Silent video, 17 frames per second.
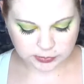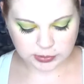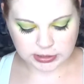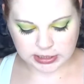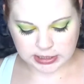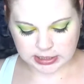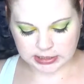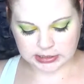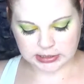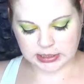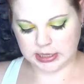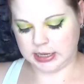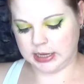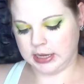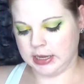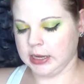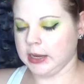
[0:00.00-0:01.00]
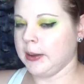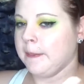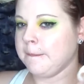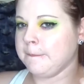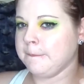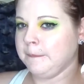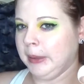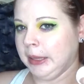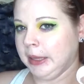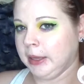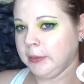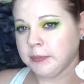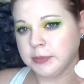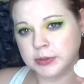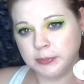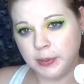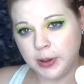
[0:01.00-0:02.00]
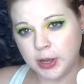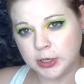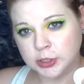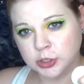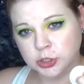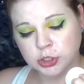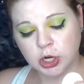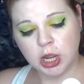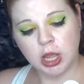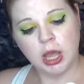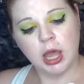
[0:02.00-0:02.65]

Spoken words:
one is a makeup sponge.